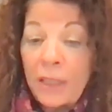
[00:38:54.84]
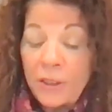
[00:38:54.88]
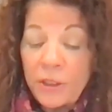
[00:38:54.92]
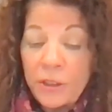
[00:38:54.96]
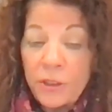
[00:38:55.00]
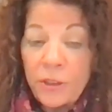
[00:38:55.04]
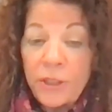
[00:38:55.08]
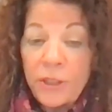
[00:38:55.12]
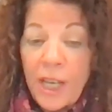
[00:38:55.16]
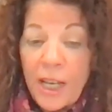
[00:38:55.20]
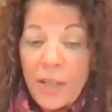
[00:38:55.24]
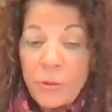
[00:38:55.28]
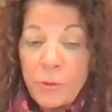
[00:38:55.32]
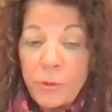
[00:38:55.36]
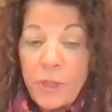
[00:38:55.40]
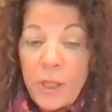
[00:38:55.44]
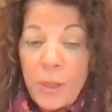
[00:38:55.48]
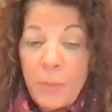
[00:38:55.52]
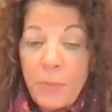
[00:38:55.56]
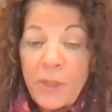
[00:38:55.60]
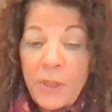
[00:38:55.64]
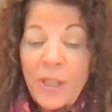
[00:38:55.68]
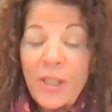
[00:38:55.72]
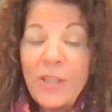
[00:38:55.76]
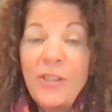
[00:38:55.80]
exercise
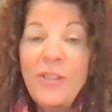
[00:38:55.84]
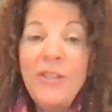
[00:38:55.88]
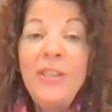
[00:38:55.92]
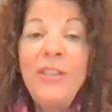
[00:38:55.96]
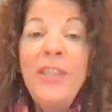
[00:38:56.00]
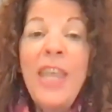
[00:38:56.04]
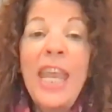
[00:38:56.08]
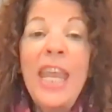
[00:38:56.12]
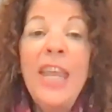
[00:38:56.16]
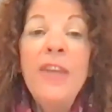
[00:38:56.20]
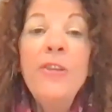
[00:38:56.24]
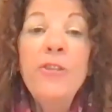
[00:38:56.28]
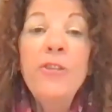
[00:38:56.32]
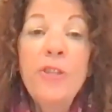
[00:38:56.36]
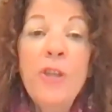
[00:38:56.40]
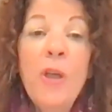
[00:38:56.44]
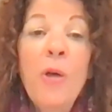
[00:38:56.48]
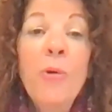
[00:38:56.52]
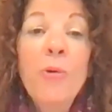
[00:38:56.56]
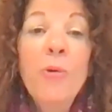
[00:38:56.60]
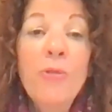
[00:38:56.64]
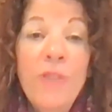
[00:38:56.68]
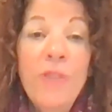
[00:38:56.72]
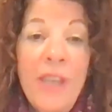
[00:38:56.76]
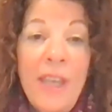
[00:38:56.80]
routine because they
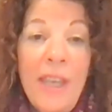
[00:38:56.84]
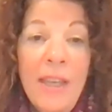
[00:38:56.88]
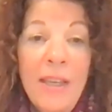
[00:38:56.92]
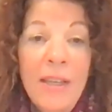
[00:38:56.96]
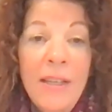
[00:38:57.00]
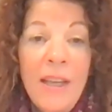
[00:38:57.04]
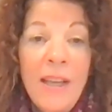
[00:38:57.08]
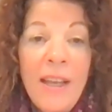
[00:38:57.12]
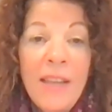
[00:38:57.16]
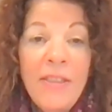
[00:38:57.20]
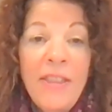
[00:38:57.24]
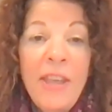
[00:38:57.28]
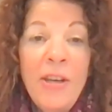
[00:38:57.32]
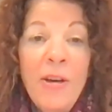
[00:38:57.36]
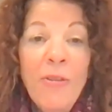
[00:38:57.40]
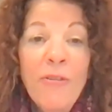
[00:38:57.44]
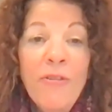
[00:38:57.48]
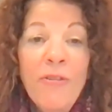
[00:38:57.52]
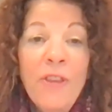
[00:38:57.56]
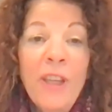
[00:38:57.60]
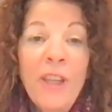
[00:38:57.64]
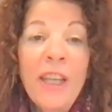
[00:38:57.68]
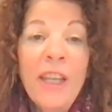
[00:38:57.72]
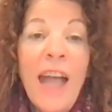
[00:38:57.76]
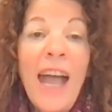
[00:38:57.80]
chose it. They don't
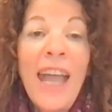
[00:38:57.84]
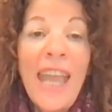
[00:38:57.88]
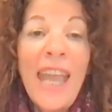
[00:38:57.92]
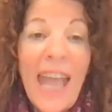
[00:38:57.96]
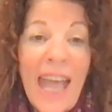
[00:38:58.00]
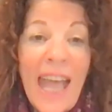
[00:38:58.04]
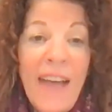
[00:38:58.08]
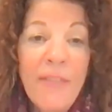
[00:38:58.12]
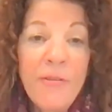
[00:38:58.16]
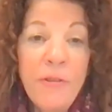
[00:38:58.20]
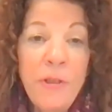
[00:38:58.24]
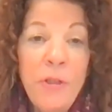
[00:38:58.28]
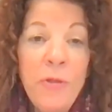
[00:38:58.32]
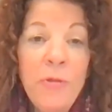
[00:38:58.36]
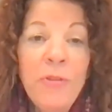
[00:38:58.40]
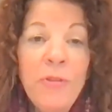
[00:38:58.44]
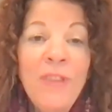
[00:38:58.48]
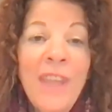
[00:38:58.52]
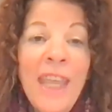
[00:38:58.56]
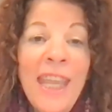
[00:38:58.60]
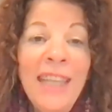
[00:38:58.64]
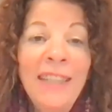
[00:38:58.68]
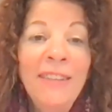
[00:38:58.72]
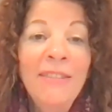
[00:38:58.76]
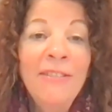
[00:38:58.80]
feel like I have to,
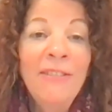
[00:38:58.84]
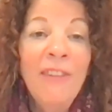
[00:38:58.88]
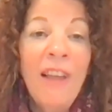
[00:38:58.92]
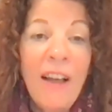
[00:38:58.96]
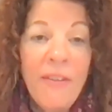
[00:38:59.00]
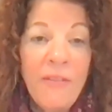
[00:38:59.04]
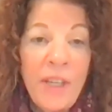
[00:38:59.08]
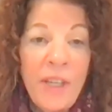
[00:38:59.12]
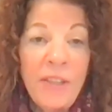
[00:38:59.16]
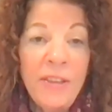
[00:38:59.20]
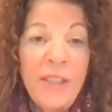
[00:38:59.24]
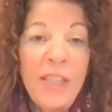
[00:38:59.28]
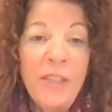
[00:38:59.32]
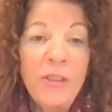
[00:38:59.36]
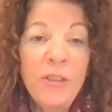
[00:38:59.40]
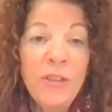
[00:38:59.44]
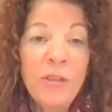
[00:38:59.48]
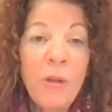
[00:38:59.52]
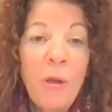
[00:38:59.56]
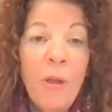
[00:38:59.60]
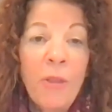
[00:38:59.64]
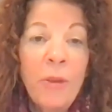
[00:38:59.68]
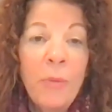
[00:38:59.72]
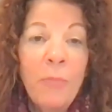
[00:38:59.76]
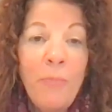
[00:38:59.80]
they love it. They
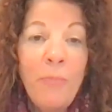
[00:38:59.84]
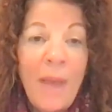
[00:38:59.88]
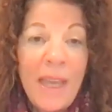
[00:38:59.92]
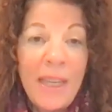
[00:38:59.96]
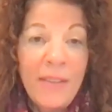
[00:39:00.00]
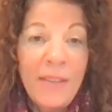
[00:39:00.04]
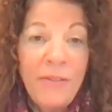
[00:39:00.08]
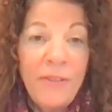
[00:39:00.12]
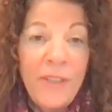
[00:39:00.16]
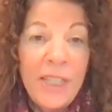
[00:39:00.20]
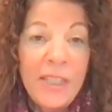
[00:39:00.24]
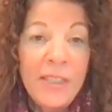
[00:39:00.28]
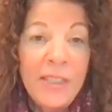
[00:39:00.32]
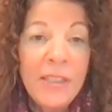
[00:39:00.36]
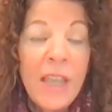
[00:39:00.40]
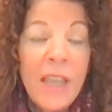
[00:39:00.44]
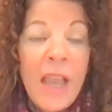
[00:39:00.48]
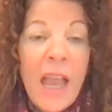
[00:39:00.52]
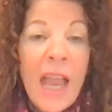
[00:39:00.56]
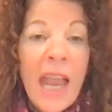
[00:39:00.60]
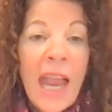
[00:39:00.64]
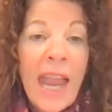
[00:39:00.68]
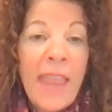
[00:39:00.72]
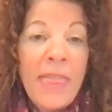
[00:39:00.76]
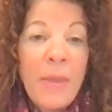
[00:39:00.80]
saw the benefits
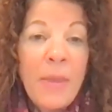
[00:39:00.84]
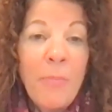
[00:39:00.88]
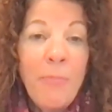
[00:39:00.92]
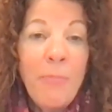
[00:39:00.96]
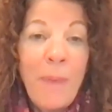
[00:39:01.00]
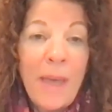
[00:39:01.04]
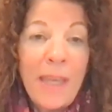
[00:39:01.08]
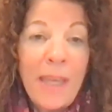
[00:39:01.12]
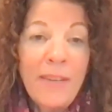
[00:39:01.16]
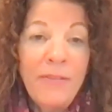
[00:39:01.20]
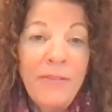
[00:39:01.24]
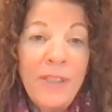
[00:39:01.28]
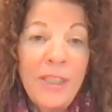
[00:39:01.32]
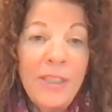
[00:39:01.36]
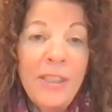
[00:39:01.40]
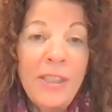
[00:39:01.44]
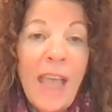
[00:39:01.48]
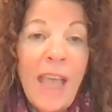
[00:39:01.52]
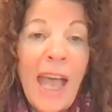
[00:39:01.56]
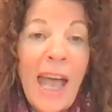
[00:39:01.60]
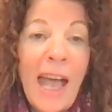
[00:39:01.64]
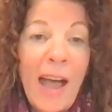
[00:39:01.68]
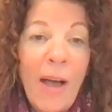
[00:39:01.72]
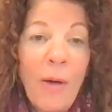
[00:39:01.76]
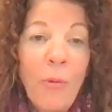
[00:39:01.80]
and the benefits
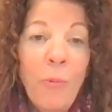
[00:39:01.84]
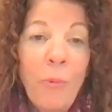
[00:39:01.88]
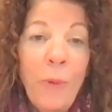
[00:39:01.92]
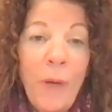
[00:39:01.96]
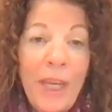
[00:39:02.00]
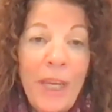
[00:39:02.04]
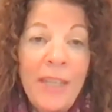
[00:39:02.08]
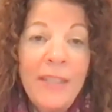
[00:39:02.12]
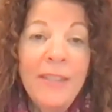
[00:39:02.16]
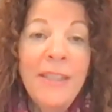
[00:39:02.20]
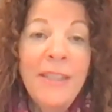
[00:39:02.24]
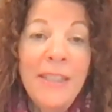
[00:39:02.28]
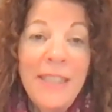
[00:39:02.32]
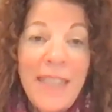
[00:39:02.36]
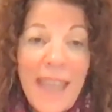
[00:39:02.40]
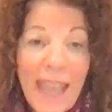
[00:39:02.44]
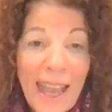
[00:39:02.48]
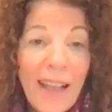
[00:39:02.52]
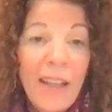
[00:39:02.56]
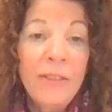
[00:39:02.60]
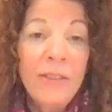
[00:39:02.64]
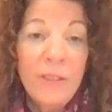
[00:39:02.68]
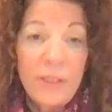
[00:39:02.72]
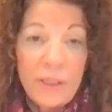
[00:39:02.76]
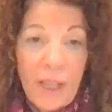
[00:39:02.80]
outweigh the
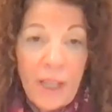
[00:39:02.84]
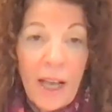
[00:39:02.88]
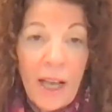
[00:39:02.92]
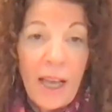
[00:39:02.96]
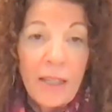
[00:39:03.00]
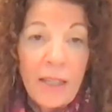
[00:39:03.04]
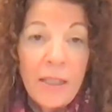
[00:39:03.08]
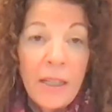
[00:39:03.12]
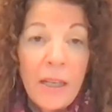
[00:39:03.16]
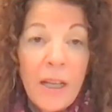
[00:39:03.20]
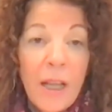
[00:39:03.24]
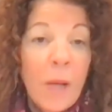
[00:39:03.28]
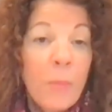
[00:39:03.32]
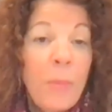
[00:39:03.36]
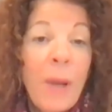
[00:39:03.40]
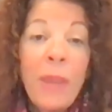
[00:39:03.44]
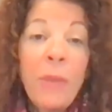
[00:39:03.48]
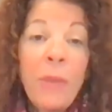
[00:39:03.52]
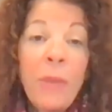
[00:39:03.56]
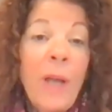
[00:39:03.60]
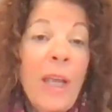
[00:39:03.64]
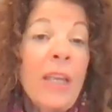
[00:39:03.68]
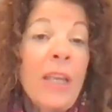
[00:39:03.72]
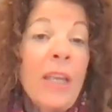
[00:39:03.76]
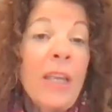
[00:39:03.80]
downside. By
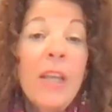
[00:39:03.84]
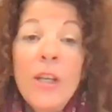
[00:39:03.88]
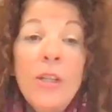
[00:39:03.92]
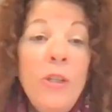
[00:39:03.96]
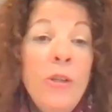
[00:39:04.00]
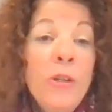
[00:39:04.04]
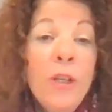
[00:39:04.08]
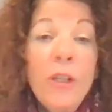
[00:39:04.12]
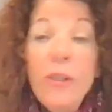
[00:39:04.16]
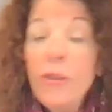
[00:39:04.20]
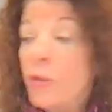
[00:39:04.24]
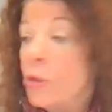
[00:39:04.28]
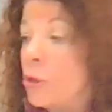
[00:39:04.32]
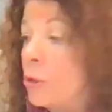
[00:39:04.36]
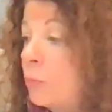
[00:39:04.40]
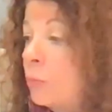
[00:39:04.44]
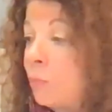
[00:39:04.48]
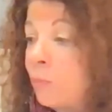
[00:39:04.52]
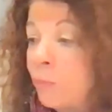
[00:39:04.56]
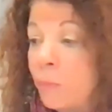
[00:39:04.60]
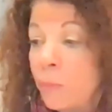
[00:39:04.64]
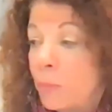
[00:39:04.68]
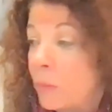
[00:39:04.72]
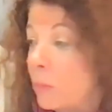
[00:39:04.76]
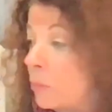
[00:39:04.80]
the way, you can
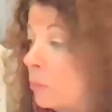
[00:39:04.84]
do